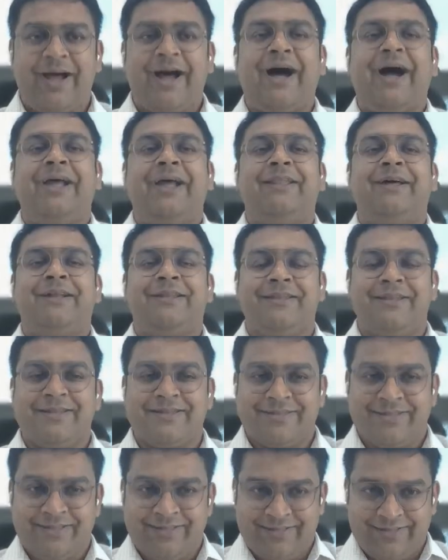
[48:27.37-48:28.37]
either
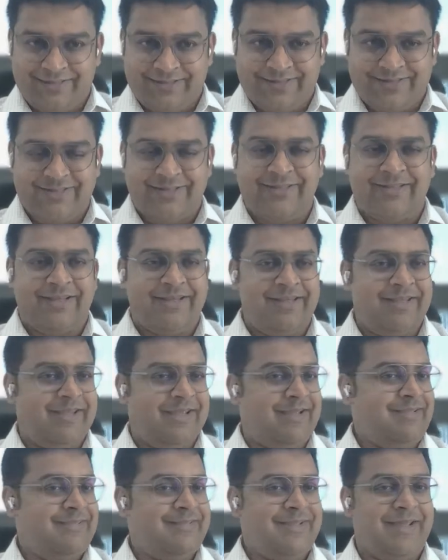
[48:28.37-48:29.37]
this is a
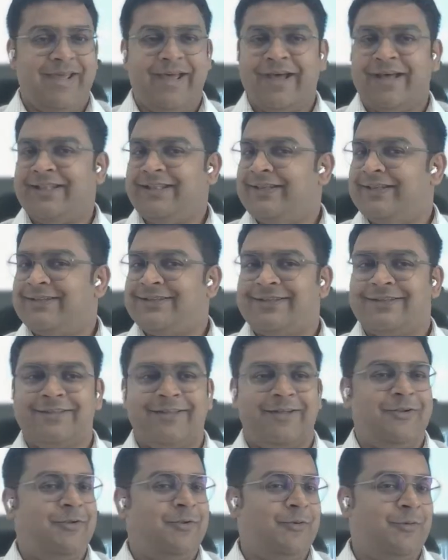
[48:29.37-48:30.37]
yes and this is
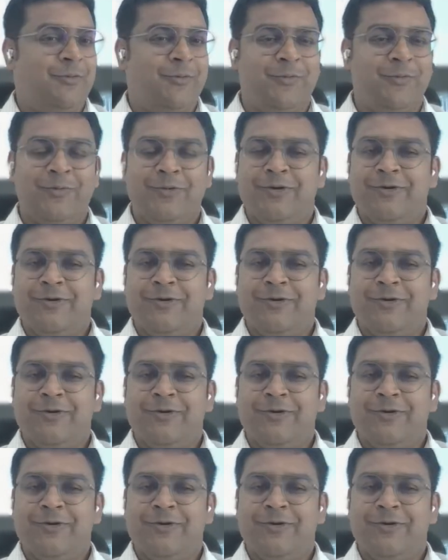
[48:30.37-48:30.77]
a no.